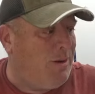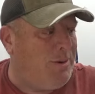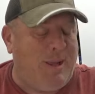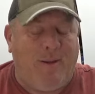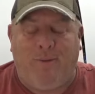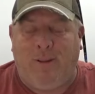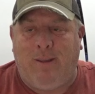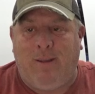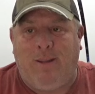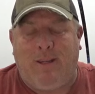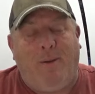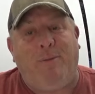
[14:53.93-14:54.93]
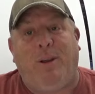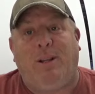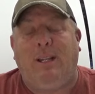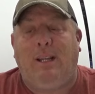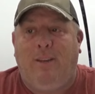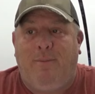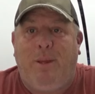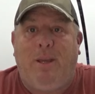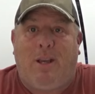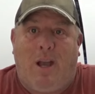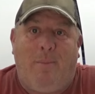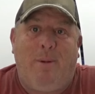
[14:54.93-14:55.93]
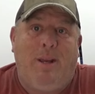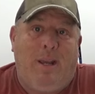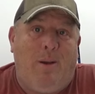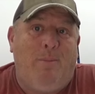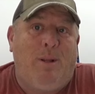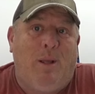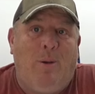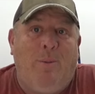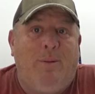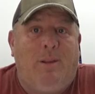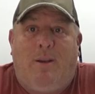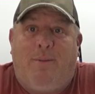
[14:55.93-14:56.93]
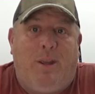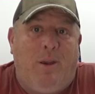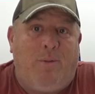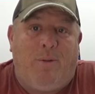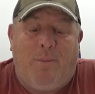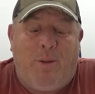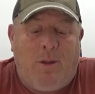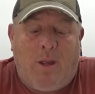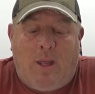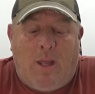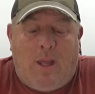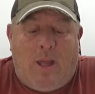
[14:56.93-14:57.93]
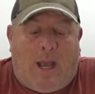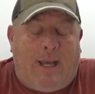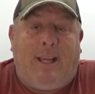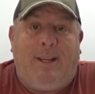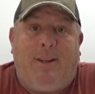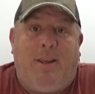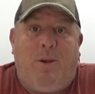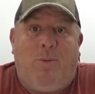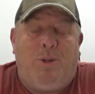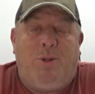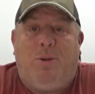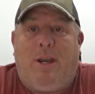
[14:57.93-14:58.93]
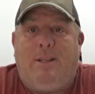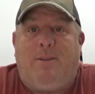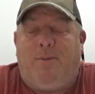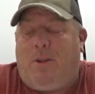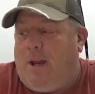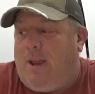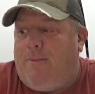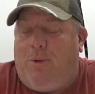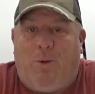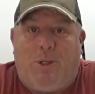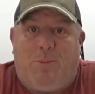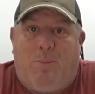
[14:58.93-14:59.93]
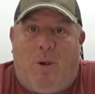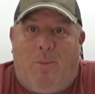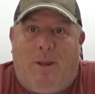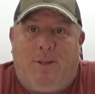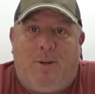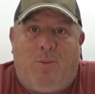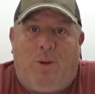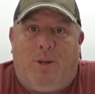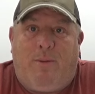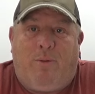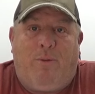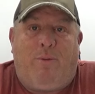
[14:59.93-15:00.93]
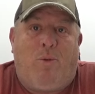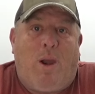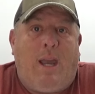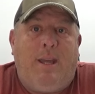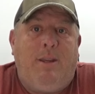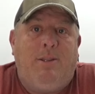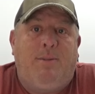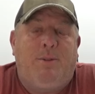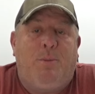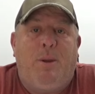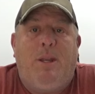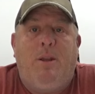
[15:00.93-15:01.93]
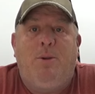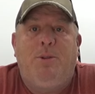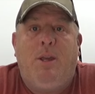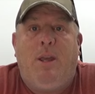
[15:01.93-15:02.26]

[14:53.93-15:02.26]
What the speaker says: definitely leave me a comment down below. Love to hear from you. I'd like to hear what you guys have done. Have you experimented with different varieties of tomatoes?